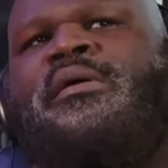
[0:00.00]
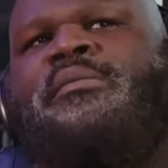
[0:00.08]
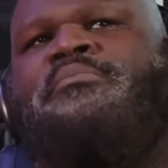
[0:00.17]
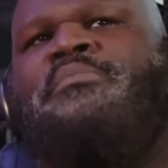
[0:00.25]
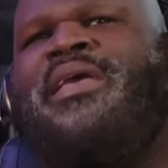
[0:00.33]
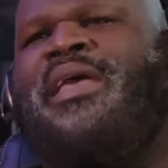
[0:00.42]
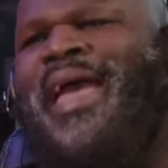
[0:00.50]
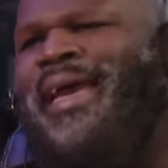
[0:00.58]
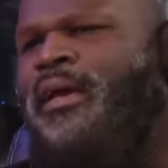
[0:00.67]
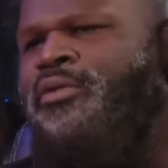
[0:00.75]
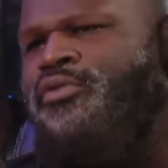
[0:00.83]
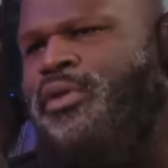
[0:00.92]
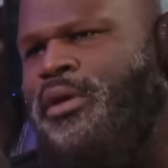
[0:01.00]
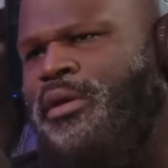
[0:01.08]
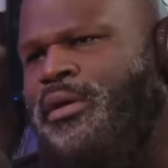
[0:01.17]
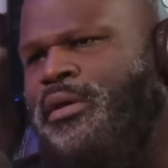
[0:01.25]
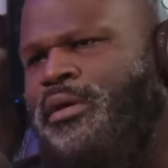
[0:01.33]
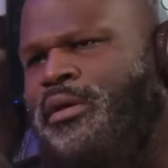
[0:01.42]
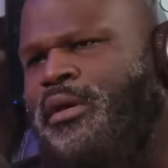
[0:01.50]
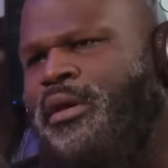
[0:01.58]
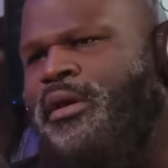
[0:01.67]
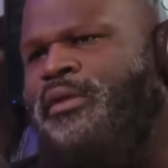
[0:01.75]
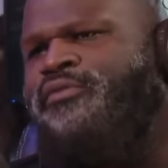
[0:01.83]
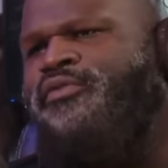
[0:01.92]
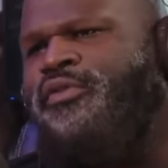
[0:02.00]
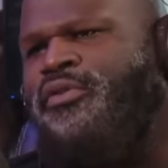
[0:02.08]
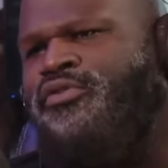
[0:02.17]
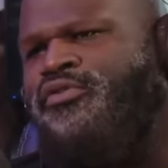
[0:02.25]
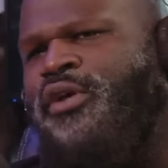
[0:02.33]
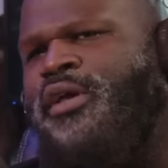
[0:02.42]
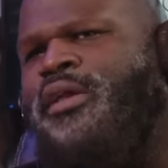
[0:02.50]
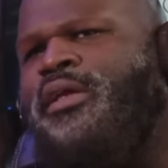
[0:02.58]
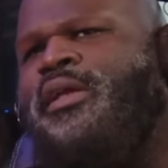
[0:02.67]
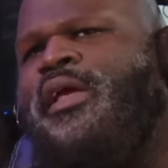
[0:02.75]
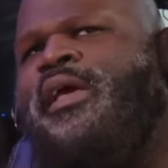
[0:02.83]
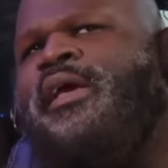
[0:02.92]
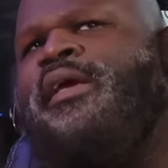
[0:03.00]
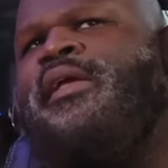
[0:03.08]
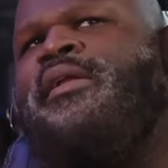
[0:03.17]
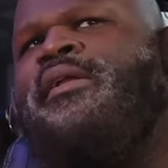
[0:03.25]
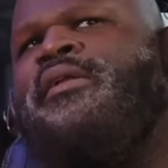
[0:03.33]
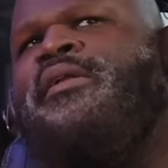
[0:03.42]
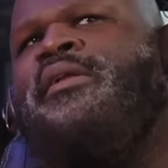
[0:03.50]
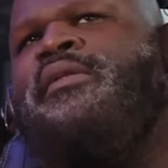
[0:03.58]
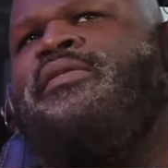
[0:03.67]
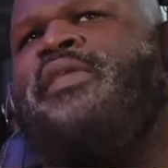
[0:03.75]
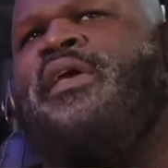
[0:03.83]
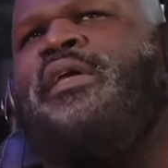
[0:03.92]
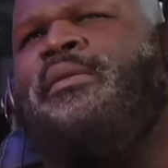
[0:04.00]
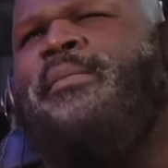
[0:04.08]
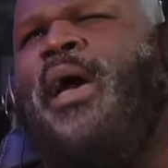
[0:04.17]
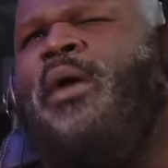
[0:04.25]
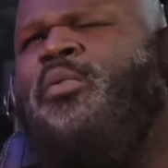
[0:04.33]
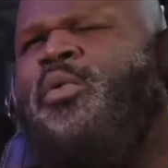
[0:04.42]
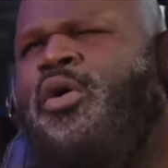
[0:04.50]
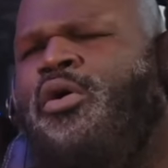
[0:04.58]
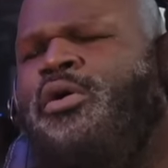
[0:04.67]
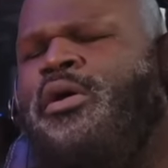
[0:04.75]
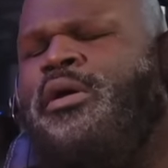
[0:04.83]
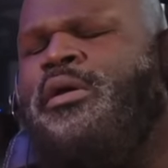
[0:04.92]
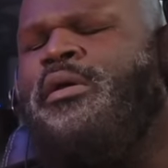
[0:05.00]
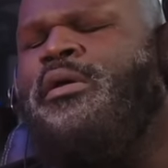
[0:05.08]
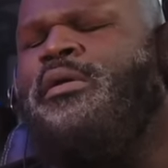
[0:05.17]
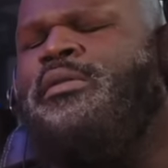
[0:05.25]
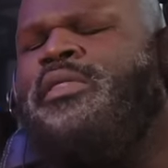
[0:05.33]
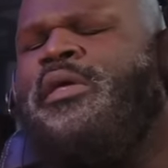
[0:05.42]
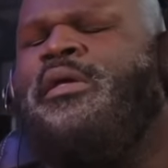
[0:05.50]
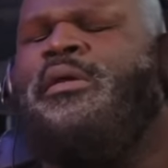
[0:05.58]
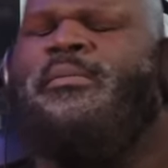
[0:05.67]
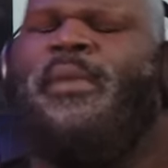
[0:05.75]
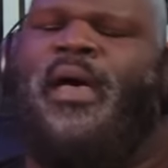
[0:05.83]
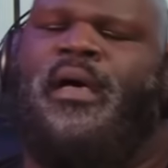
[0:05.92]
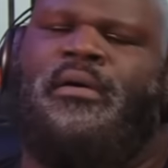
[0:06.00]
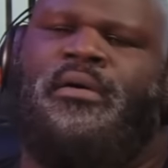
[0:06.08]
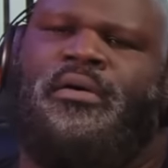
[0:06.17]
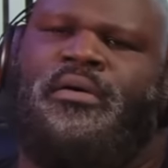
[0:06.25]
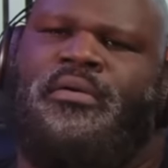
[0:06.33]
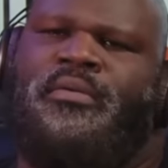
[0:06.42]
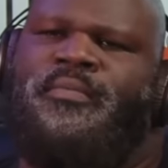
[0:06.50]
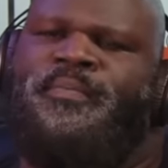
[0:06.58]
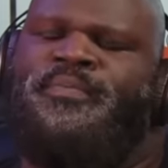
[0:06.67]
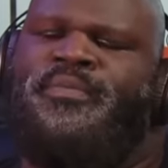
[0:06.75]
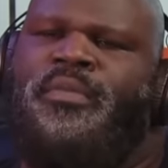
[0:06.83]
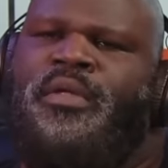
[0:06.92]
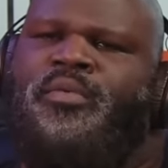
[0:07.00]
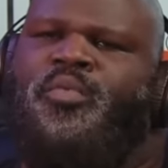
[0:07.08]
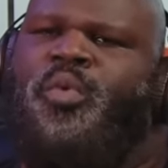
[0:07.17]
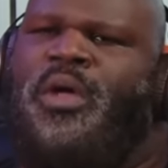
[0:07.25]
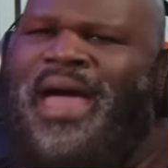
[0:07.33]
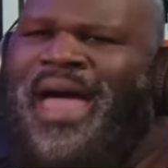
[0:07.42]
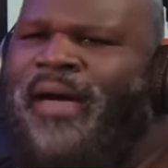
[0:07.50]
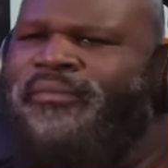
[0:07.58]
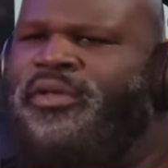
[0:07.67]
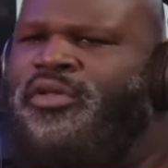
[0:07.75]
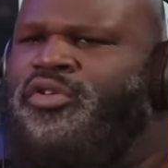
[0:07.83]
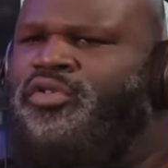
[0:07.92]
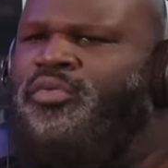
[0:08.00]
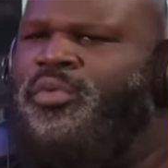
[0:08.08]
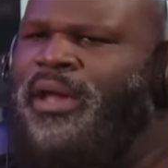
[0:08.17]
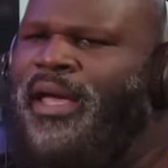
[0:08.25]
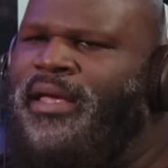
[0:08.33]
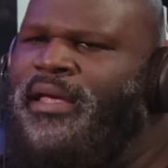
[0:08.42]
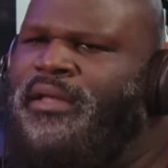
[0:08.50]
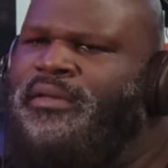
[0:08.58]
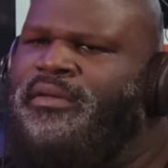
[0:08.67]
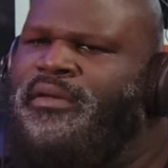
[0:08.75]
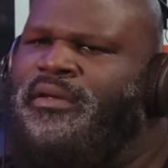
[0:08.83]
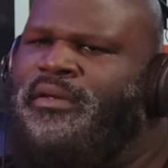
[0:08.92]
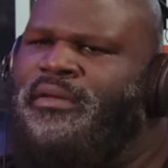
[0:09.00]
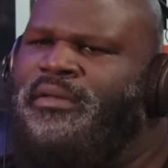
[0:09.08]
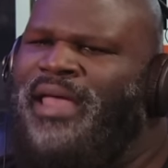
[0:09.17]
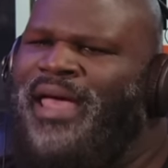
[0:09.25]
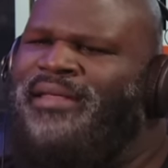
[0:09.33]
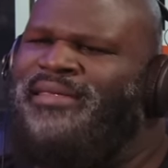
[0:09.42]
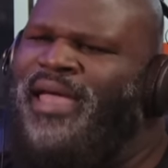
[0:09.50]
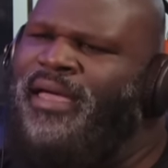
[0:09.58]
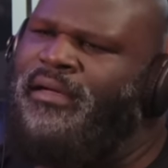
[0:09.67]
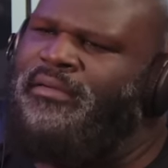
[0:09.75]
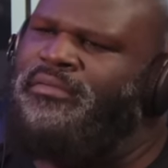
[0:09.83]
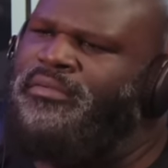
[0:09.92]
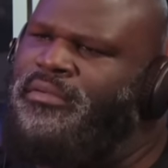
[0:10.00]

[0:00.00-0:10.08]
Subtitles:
Me angry and frustrated and thinking about work, thinking about what I have to do when I get to that town,